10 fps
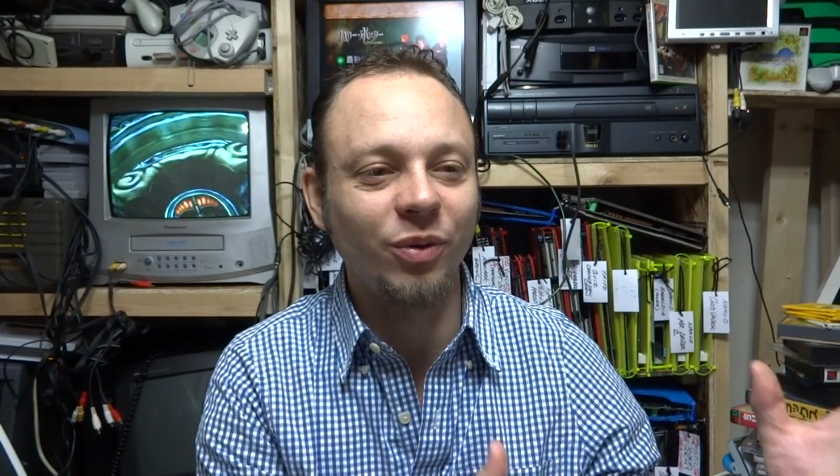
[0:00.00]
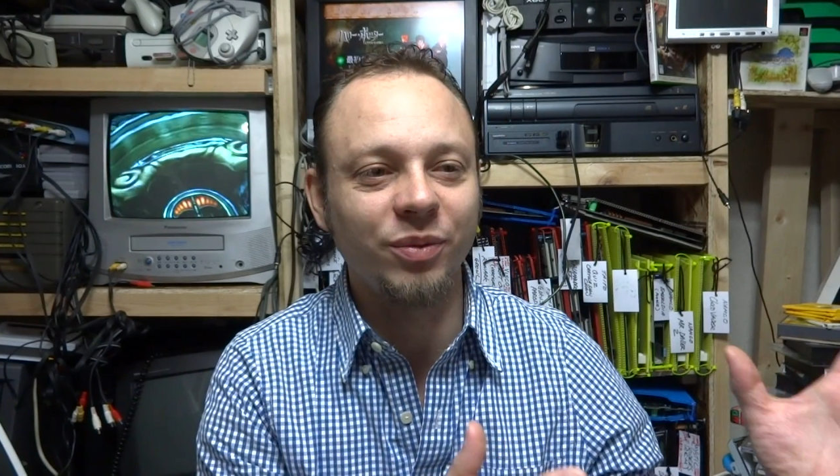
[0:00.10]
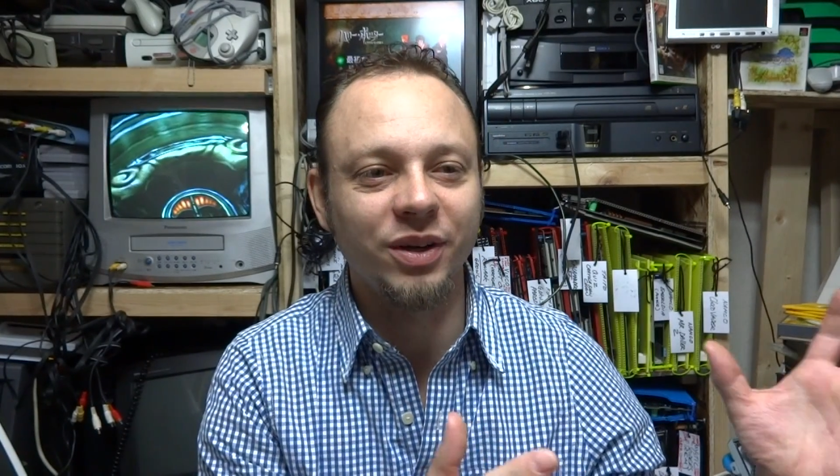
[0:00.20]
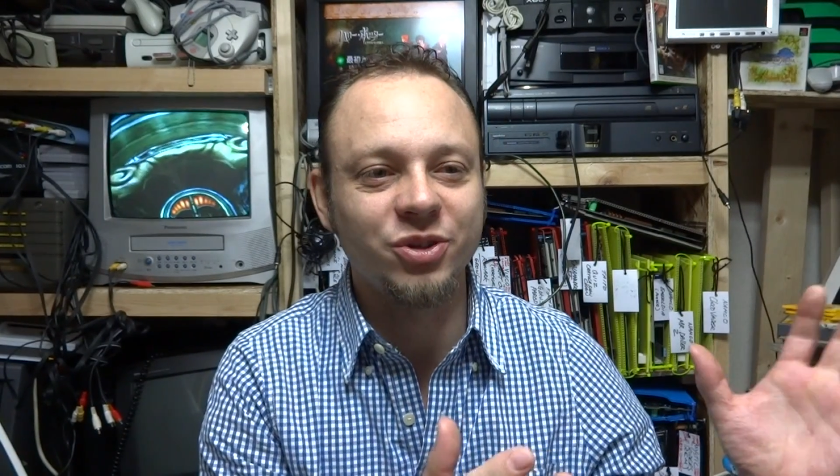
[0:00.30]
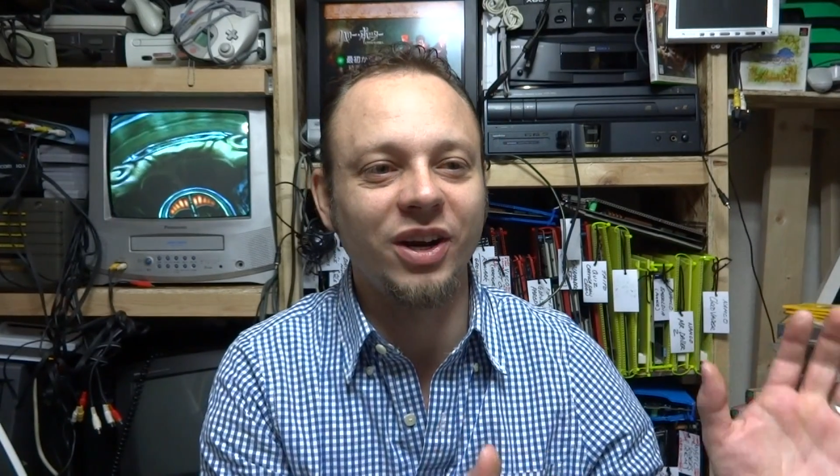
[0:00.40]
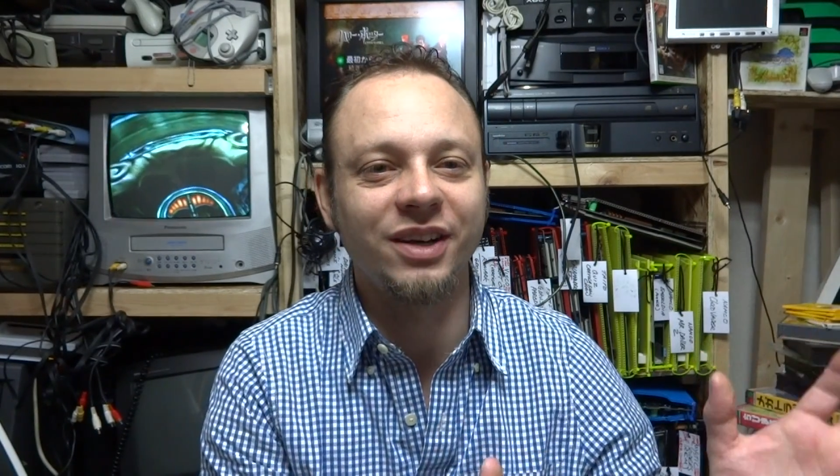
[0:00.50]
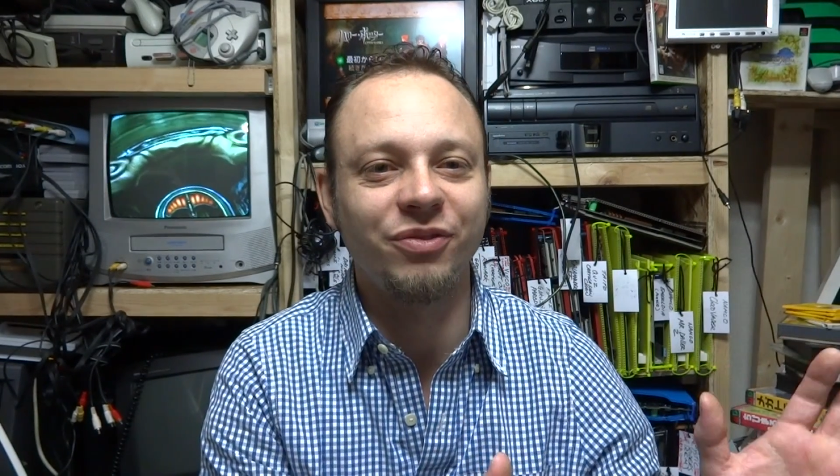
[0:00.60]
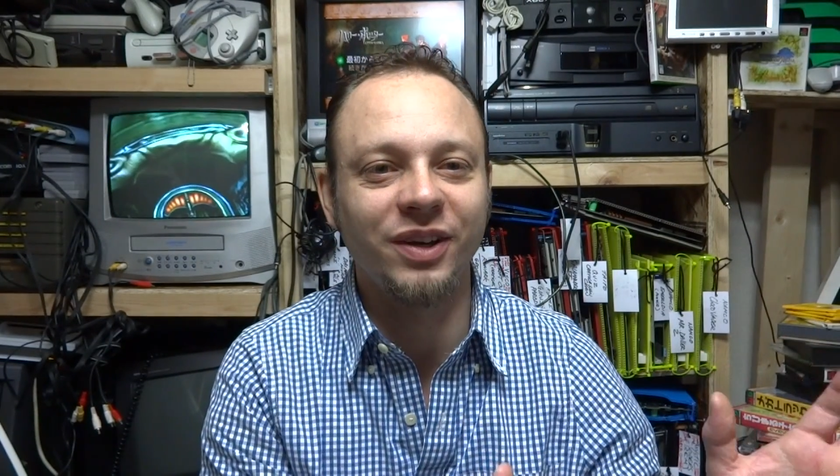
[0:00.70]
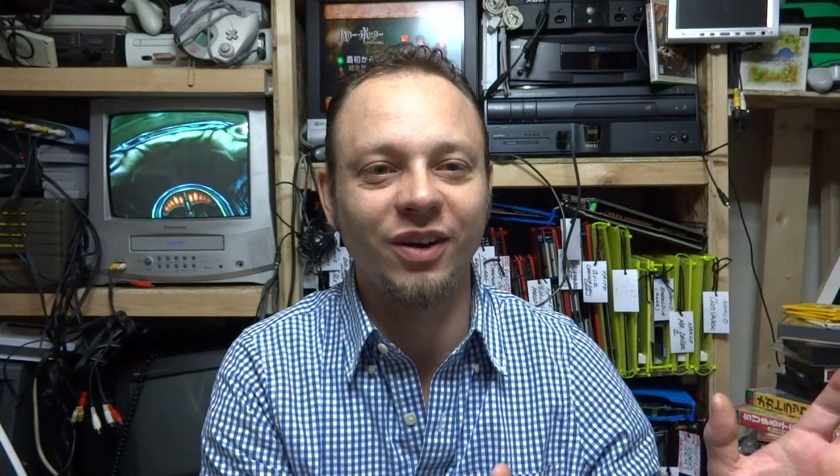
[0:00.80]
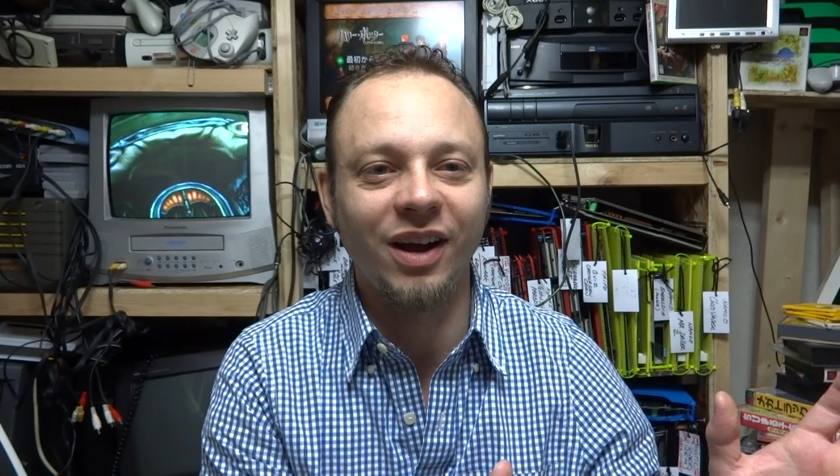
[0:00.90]
when we were trying to
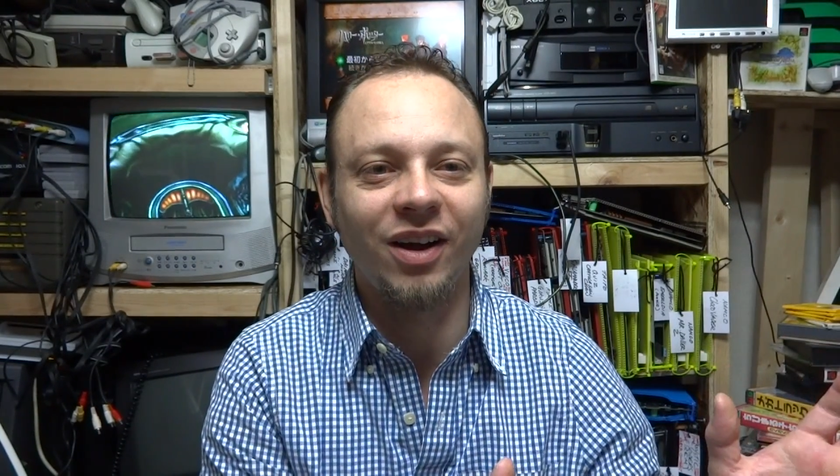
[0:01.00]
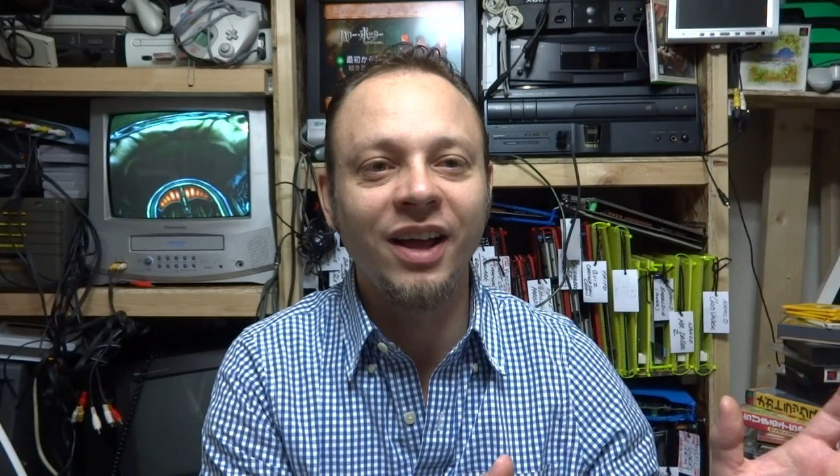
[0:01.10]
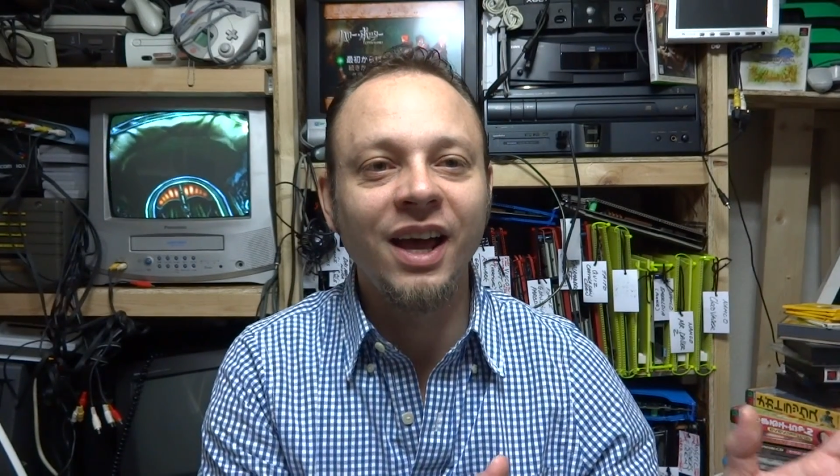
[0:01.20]
figure out